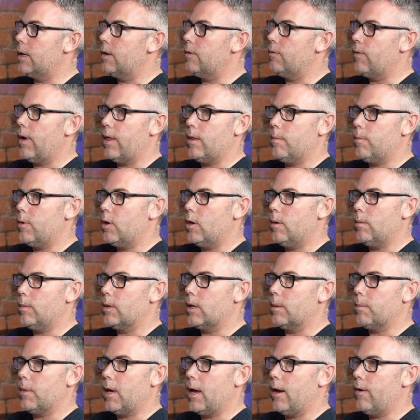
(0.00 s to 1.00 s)
thinking around the
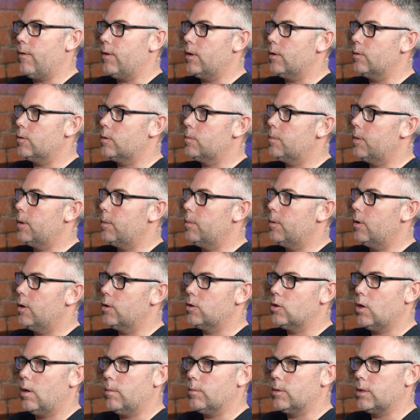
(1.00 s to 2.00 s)
Birmingham area, there was
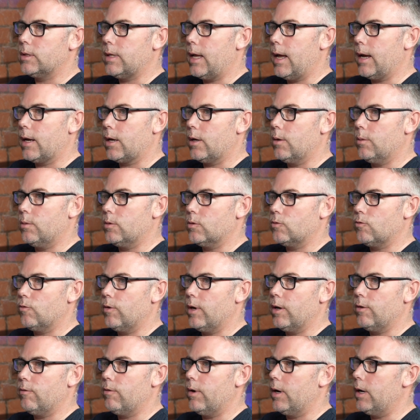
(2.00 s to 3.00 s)
people like Tom Stack, who
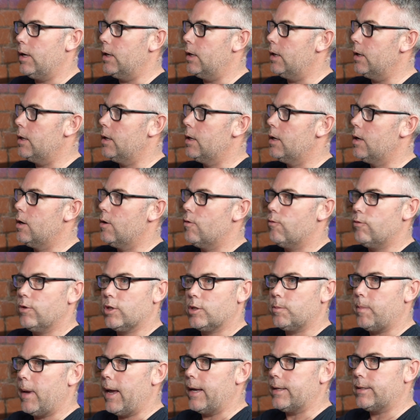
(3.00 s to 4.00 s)
was really, really
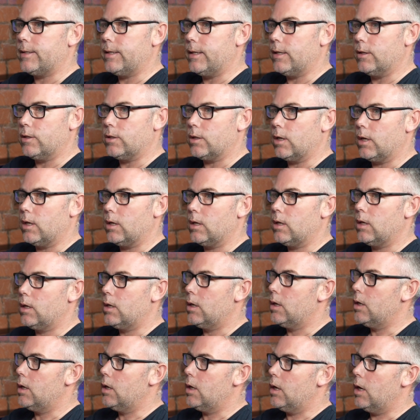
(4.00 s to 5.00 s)
respected as
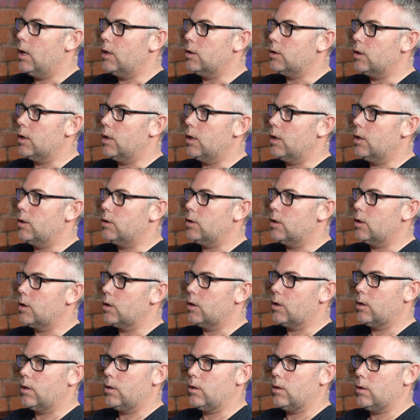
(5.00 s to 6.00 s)
a
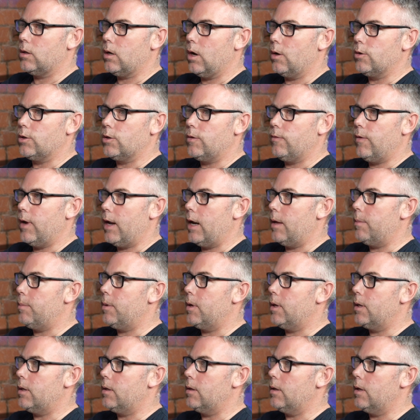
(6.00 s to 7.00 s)
coach
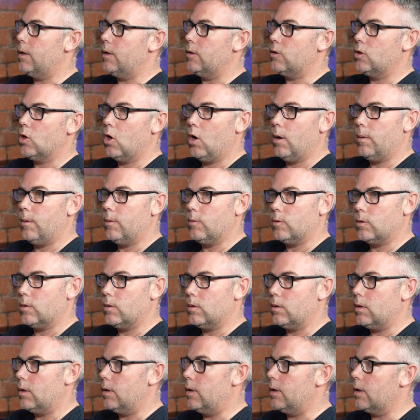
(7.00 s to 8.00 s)
developer. At the time, there
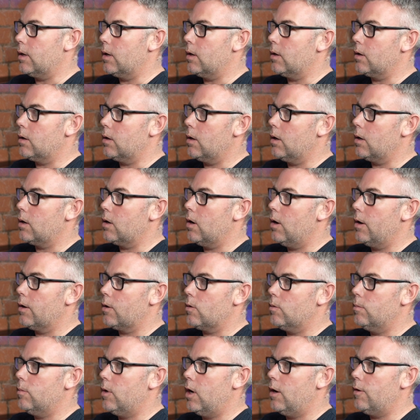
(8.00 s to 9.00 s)
was a
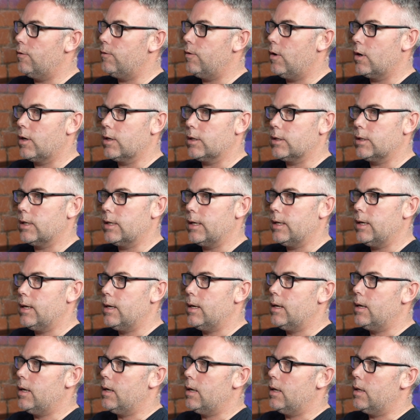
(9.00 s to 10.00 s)
guy called Mark
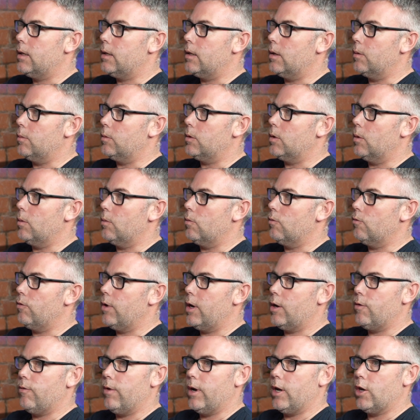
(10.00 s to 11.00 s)
Fogarty that were
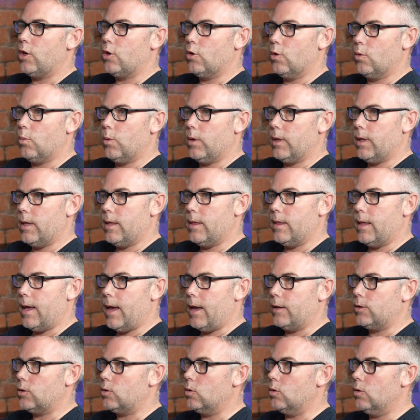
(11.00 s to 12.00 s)
really, really good within
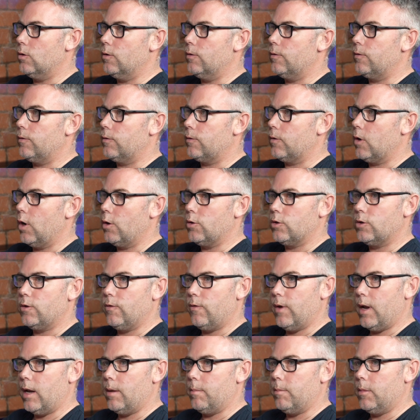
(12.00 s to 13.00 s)
their sort of
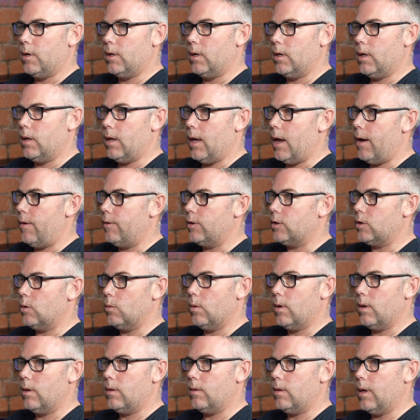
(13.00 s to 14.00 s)
coach development
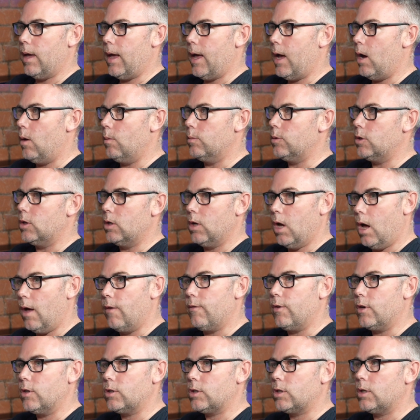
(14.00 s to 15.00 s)
areas that helped a
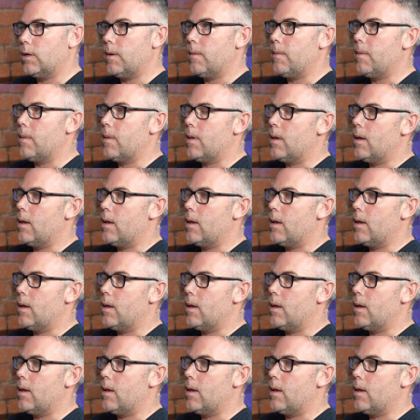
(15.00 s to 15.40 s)
lot of us.